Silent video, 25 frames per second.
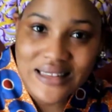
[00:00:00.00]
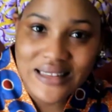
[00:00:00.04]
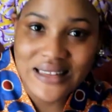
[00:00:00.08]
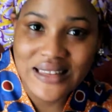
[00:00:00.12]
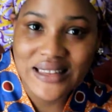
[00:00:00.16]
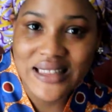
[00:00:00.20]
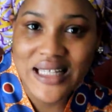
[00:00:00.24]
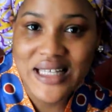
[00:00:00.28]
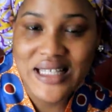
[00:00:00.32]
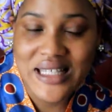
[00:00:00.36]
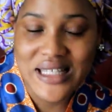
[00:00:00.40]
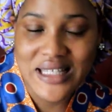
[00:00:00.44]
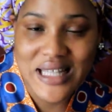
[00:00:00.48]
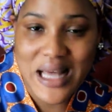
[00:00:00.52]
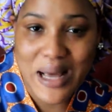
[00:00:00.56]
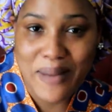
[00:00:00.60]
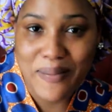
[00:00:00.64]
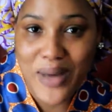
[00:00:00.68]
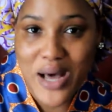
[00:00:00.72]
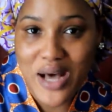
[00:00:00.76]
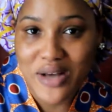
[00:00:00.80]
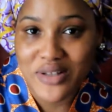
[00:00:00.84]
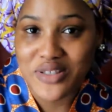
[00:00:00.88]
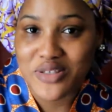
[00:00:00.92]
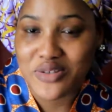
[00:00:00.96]
this is
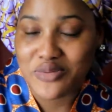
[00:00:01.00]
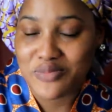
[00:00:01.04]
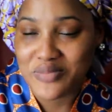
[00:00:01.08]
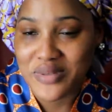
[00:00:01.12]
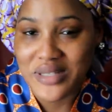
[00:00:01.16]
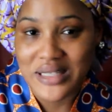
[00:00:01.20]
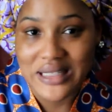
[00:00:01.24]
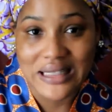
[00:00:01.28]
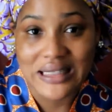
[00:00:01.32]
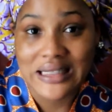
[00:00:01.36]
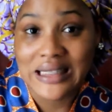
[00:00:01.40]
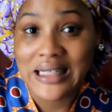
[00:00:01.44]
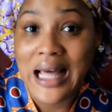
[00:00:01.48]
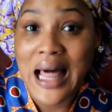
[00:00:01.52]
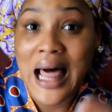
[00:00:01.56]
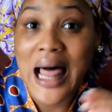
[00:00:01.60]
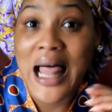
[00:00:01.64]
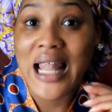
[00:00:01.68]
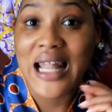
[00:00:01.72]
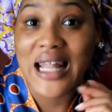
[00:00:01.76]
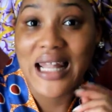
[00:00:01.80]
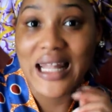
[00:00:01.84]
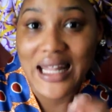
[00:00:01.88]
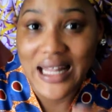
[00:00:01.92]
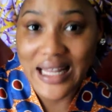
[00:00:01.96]
about to be
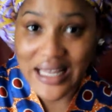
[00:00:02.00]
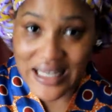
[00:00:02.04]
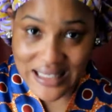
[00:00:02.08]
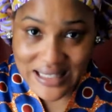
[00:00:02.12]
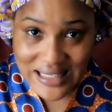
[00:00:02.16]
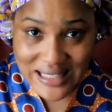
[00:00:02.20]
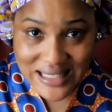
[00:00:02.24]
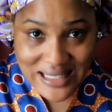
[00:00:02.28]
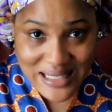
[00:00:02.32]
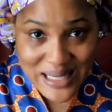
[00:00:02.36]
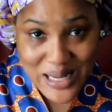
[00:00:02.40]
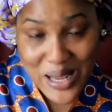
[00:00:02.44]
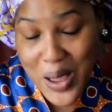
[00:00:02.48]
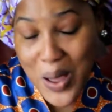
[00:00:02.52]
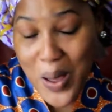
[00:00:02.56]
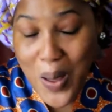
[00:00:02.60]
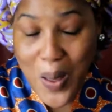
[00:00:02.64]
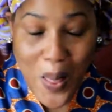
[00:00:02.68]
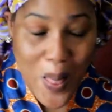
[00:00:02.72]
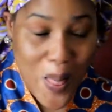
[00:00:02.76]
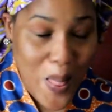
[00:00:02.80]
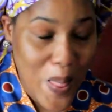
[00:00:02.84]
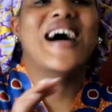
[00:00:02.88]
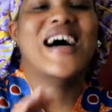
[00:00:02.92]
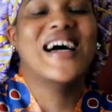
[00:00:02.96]
lit.
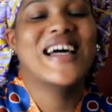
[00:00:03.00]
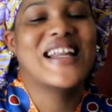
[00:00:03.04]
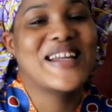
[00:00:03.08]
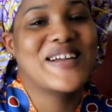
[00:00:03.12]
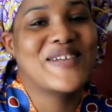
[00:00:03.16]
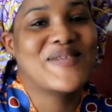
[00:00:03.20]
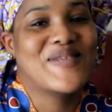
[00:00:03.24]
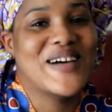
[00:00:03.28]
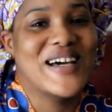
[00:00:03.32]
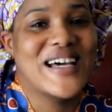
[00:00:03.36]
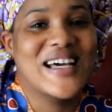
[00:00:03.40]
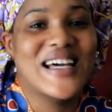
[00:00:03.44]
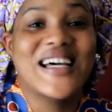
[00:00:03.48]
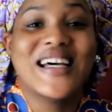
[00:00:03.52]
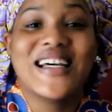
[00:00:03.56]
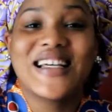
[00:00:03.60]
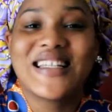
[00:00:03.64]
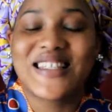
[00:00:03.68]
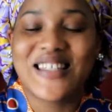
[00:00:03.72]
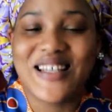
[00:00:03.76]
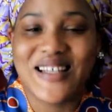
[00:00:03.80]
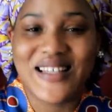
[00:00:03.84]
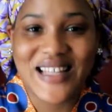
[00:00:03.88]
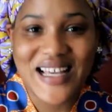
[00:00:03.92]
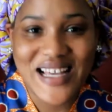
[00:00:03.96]
Anyway,
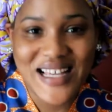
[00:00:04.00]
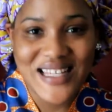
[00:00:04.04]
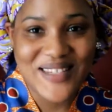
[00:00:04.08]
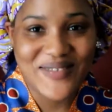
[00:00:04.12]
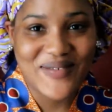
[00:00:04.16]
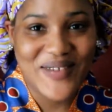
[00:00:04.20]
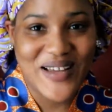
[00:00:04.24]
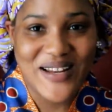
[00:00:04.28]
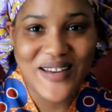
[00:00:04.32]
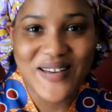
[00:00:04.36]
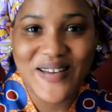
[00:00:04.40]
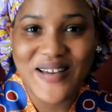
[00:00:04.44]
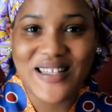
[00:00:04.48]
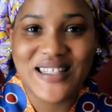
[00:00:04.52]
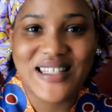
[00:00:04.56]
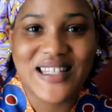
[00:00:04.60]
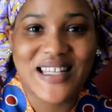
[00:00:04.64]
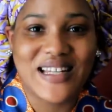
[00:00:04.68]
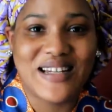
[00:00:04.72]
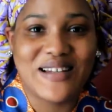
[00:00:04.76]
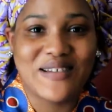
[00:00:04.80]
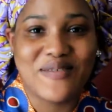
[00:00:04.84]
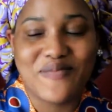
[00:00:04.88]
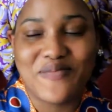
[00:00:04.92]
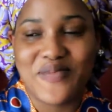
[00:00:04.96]
so this video is
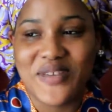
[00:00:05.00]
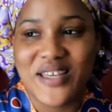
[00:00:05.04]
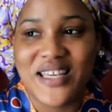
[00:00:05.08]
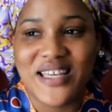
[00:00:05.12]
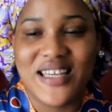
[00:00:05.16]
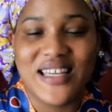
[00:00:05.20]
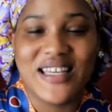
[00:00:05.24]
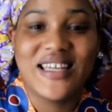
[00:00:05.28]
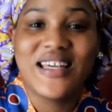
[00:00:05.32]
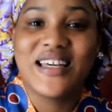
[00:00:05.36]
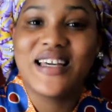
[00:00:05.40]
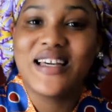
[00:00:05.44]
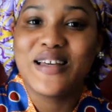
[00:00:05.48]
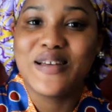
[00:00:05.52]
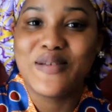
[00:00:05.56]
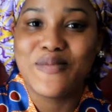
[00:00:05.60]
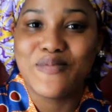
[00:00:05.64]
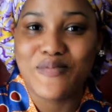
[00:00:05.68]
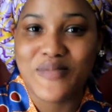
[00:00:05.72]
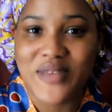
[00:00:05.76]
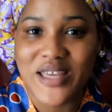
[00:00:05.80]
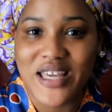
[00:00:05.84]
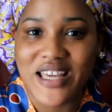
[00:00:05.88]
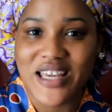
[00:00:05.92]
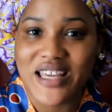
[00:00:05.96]
gonna be
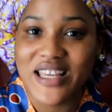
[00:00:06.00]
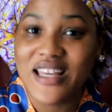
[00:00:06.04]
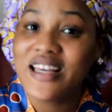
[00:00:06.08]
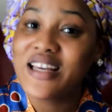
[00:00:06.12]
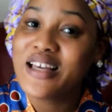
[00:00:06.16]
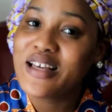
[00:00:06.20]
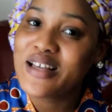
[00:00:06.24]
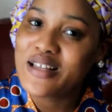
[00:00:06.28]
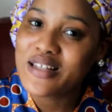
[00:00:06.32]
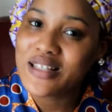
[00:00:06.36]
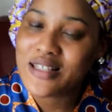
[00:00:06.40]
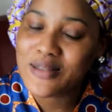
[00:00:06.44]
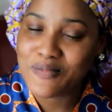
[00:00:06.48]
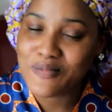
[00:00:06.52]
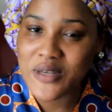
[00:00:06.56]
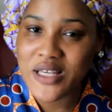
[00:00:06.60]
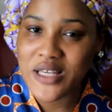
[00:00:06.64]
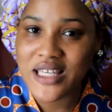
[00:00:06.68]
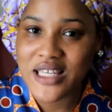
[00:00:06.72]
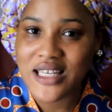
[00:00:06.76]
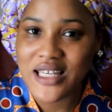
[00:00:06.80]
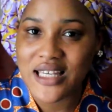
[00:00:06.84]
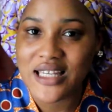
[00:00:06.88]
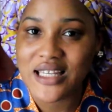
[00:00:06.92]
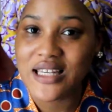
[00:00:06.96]
me
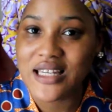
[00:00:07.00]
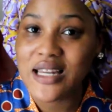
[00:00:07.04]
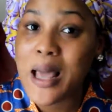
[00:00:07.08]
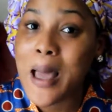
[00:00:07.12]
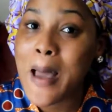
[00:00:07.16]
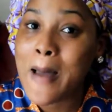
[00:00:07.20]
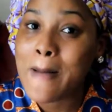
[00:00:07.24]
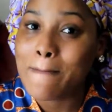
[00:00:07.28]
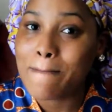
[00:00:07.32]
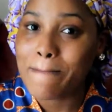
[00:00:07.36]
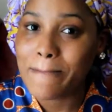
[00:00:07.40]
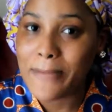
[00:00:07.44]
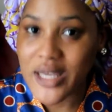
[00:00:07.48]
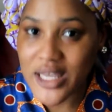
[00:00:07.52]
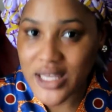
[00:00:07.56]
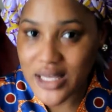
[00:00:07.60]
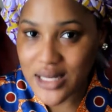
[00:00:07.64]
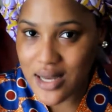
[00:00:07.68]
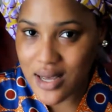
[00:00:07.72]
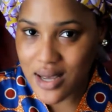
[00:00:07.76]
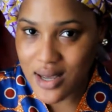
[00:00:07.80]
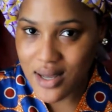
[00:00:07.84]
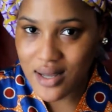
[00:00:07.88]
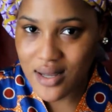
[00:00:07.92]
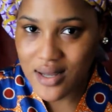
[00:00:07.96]
speaking
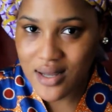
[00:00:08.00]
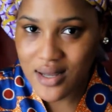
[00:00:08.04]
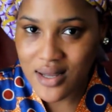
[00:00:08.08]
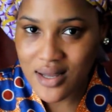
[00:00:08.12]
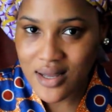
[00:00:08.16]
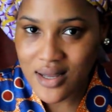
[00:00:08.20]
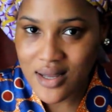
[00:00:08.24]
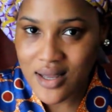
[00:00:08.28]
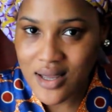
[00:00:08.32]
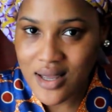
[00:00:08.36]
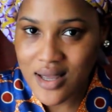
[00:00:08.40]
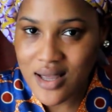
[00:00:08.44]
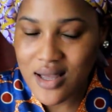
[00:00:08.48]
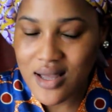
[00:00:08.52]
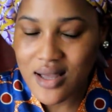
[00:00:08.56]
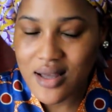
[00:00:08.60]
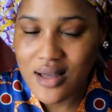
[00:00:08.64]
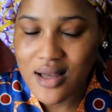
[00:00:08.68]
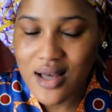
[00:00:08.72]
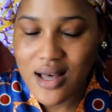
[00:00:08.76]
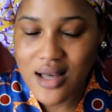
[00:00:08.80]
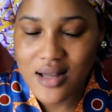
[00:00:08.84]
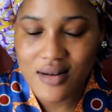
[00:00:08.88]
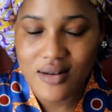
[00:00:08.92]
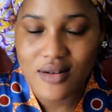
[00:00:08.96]
Mina.
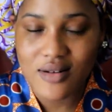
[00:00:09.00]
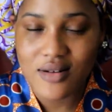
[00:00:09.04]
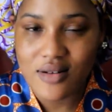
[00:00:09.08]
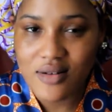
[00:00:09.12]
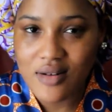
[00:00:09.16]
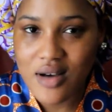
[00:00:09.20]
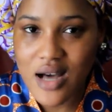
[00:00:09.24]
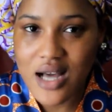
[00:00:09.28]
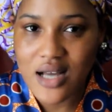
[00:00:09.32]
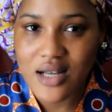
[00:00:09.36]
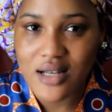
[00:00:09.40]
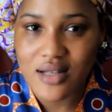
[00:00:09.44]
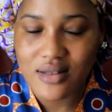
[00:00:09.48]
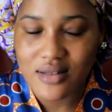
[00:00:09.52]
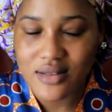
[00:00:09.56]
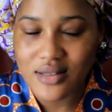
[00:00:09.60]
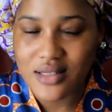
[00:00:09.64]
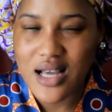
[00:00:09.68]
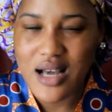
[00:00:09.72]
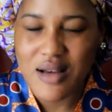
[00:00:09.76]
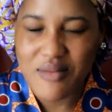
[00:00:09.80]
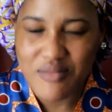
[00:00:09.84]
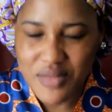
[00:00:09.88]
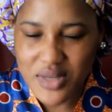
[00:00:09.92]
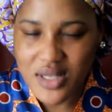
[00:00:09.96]
I don't know.
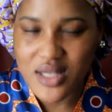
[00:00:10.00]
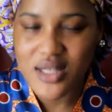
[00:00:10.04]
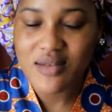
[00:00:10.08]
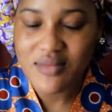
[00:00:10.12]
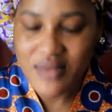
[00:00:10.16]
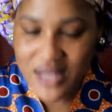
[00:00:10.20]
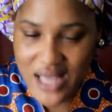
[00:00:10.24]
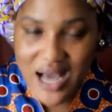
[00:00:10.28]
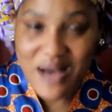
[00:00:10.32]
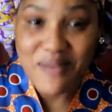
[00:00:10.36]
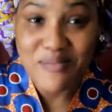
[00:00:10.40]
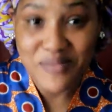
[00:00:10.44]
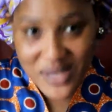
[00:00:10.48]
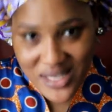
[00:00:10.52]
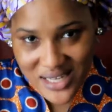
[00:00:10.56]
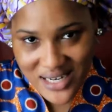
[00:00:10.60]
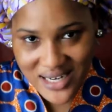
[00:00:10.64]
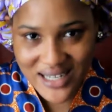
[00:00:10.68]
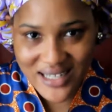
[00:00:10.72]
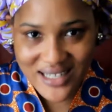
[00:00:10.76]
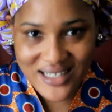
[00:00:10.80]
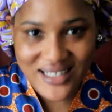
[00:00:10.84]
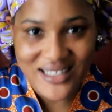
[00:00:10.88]
Mina.